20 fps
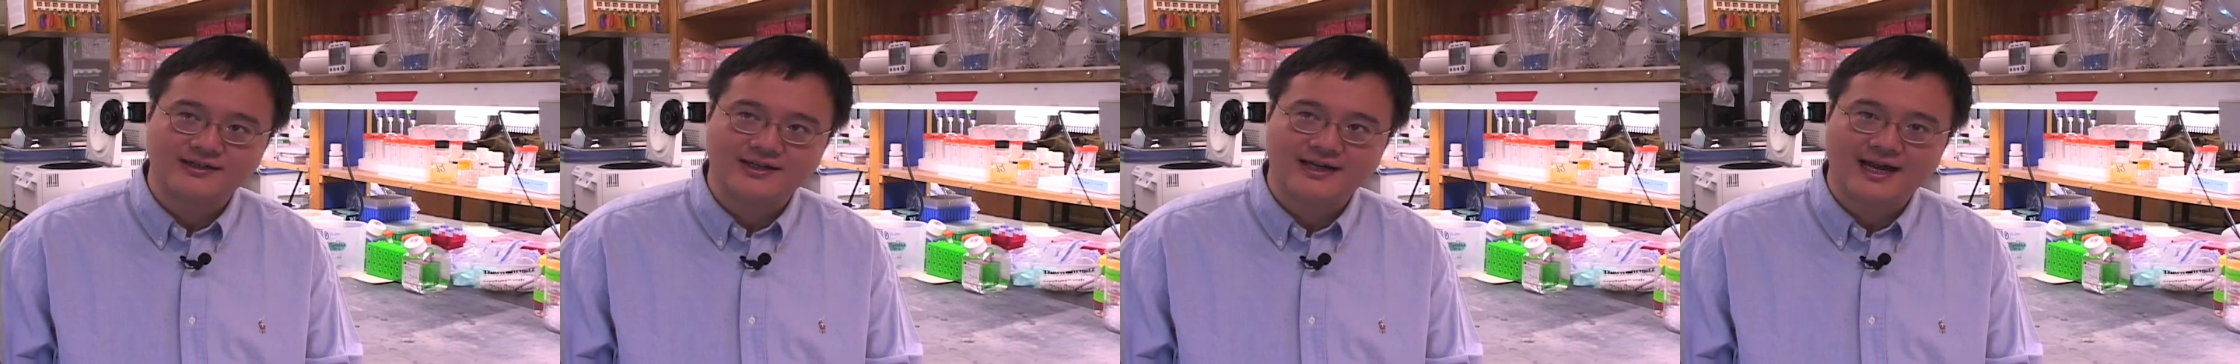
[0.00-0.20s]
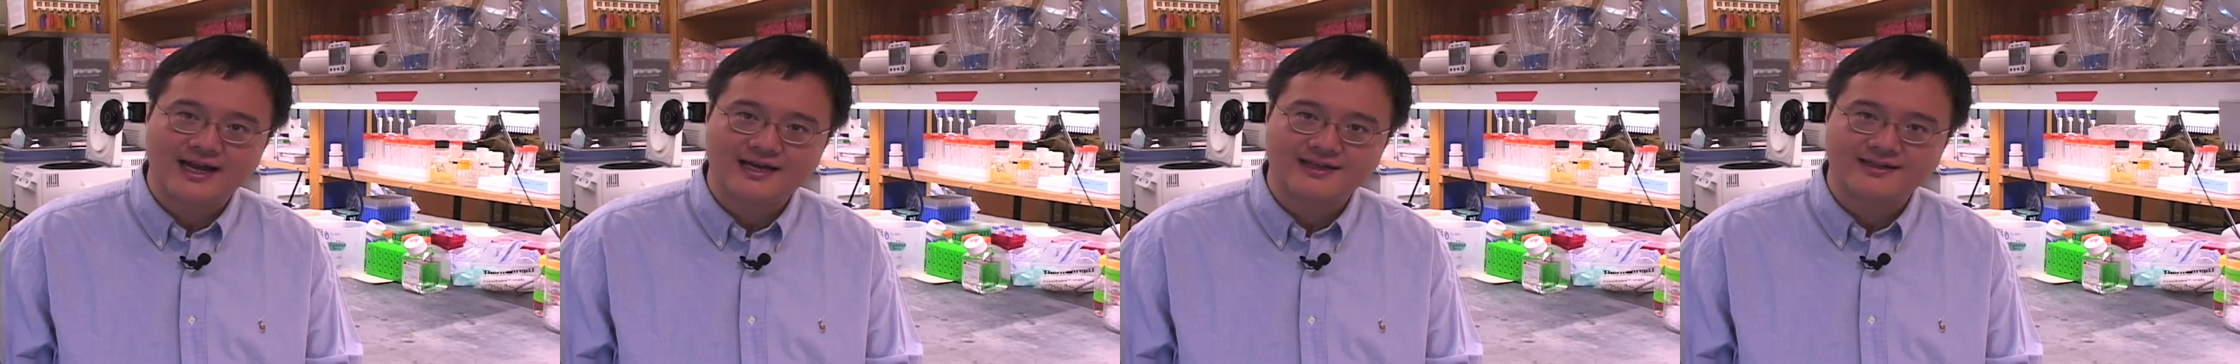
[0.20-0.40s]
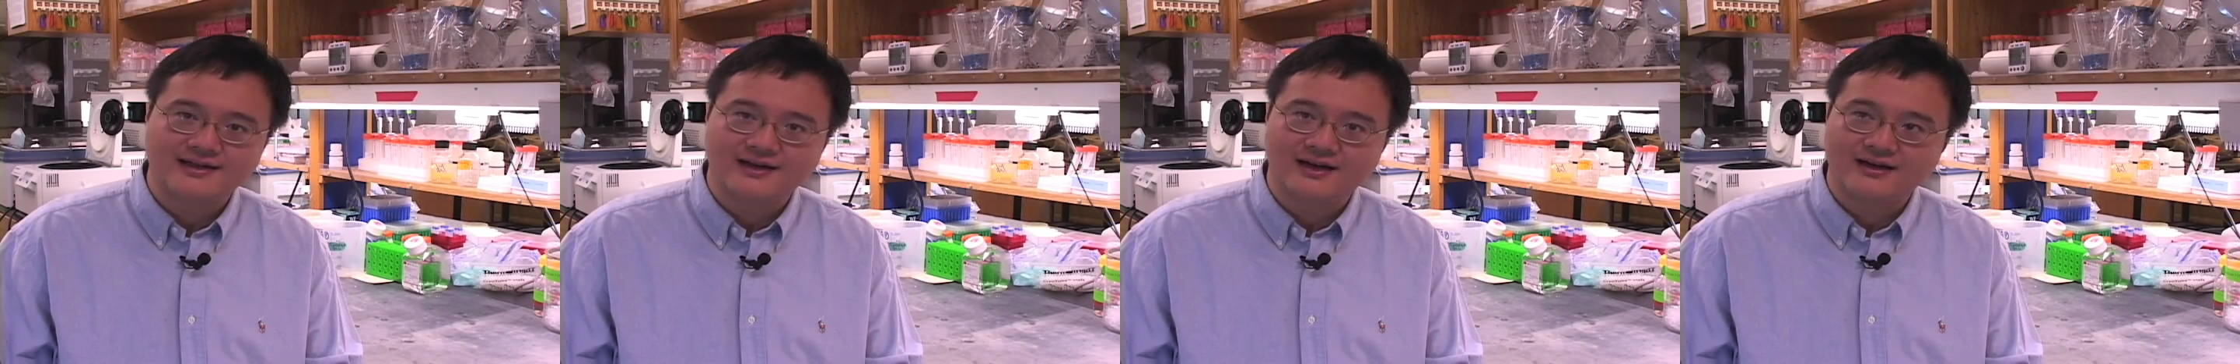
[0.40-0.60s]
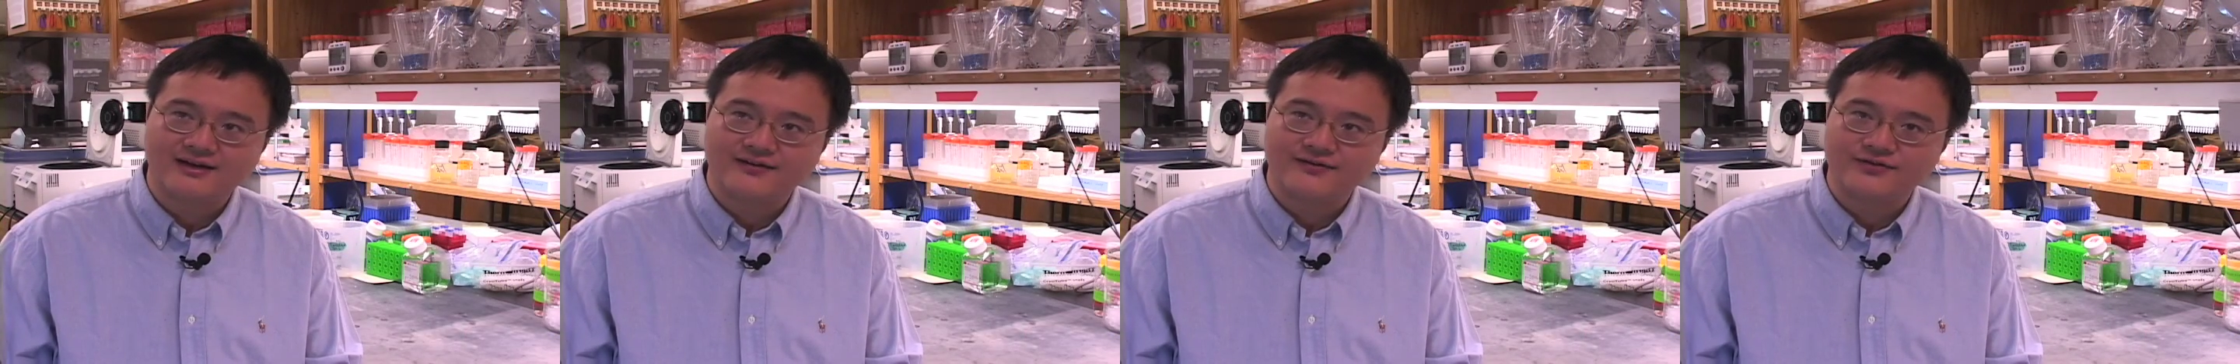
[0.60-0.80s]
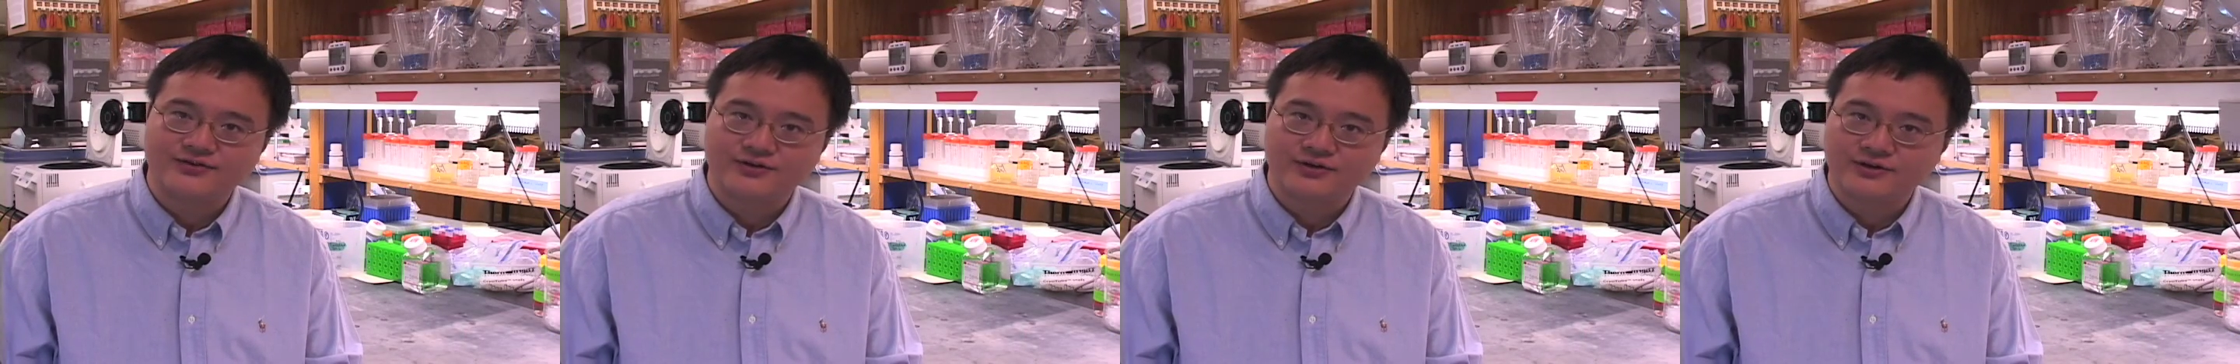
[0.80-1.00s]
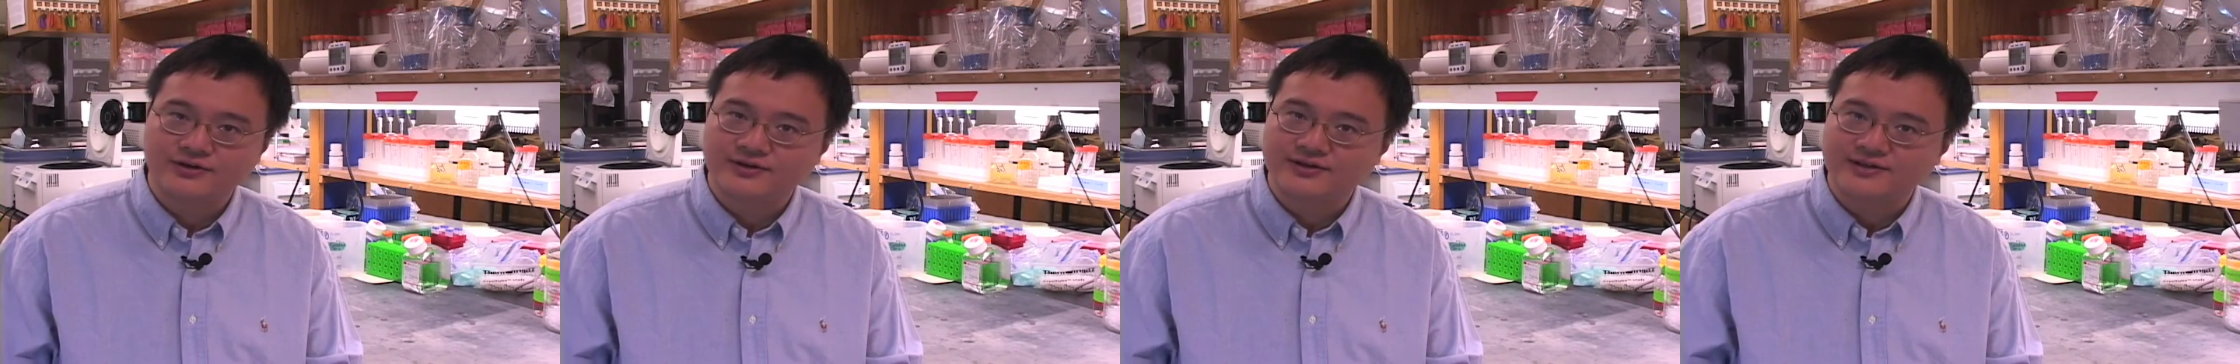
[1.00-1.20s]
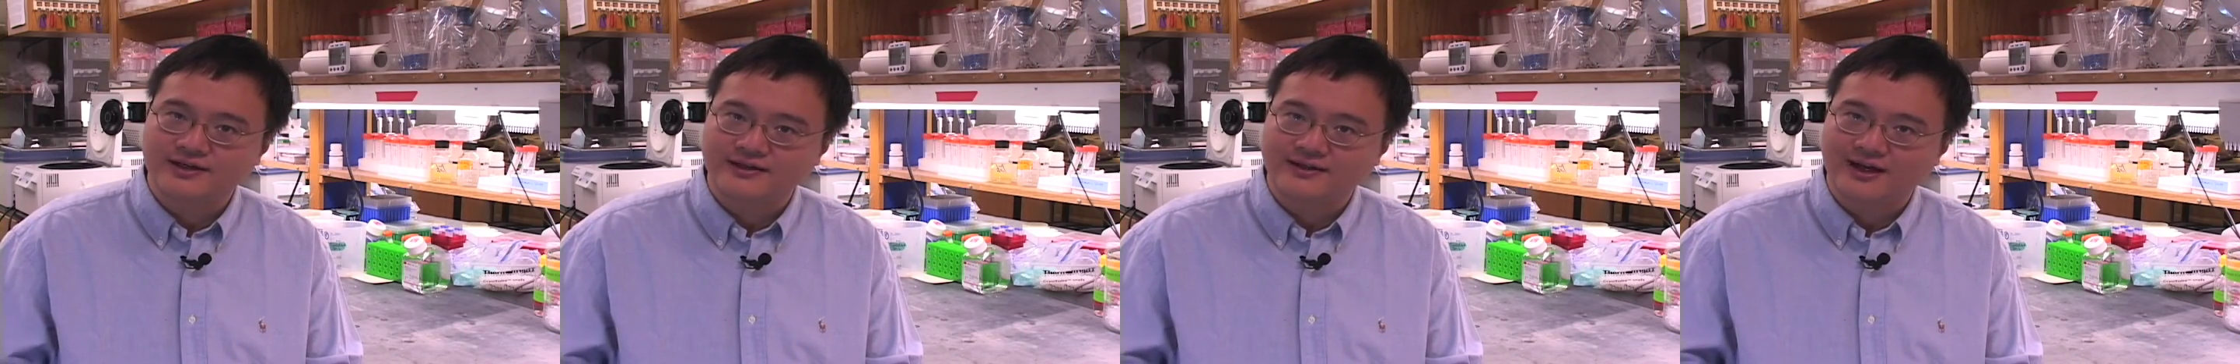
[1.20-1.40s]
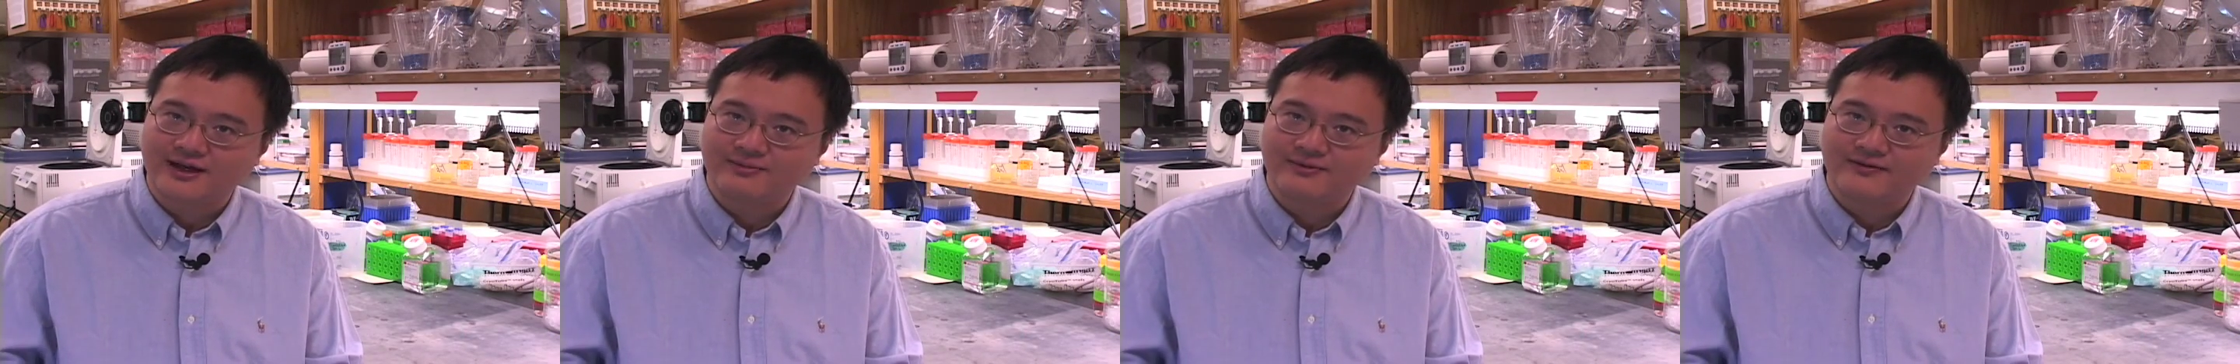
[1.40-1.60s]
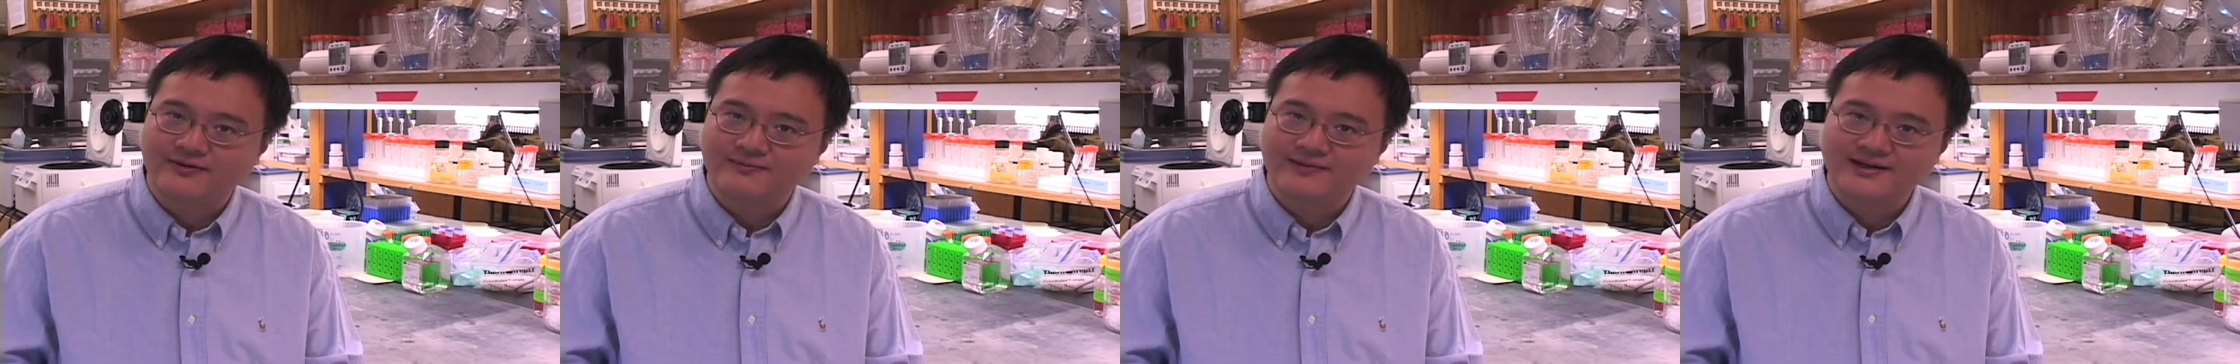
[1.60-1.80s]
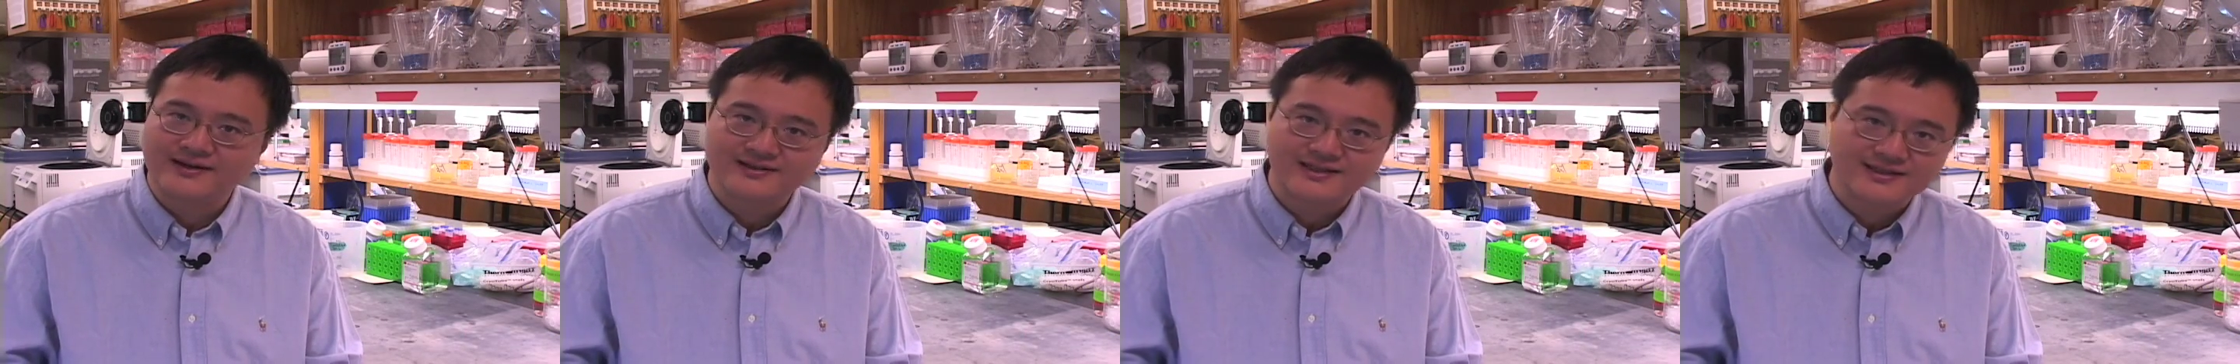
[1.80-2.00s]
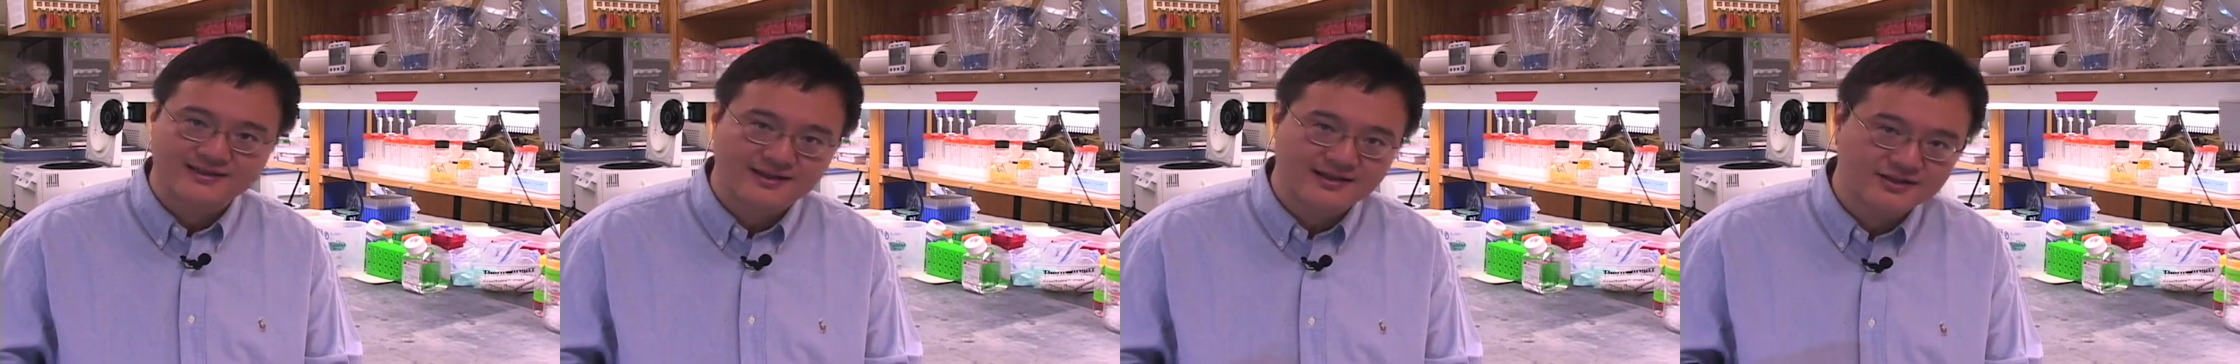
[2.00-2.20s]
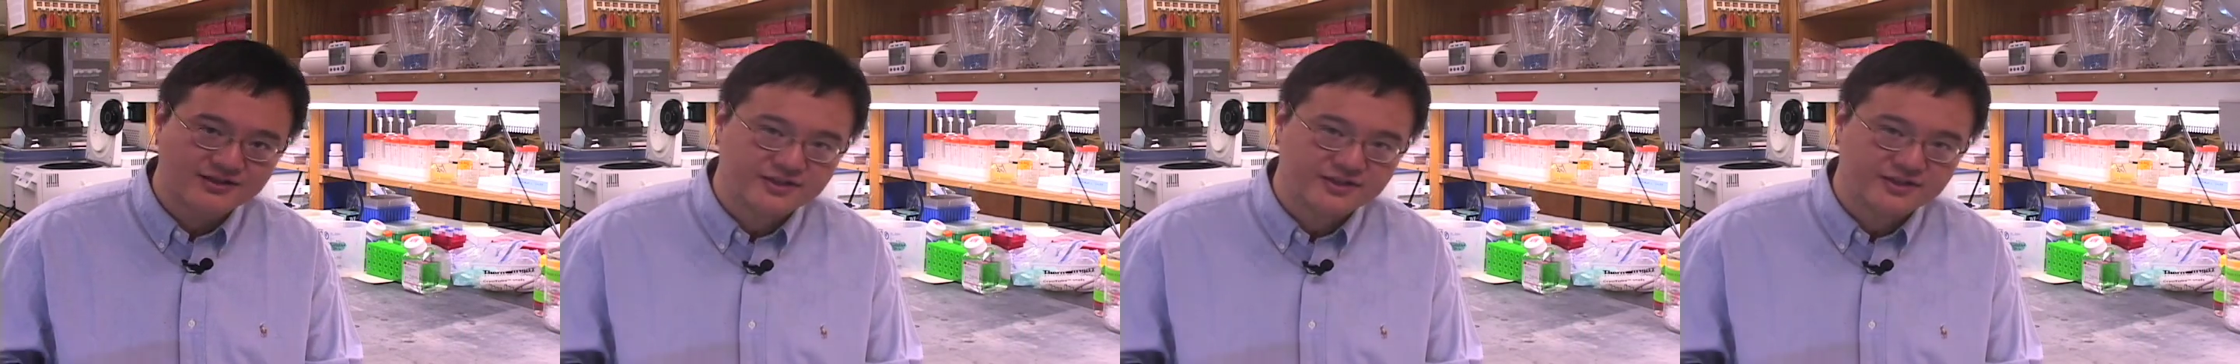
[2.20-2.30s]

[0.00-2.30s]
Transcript: it has a lot of sugars on top of it, because it's not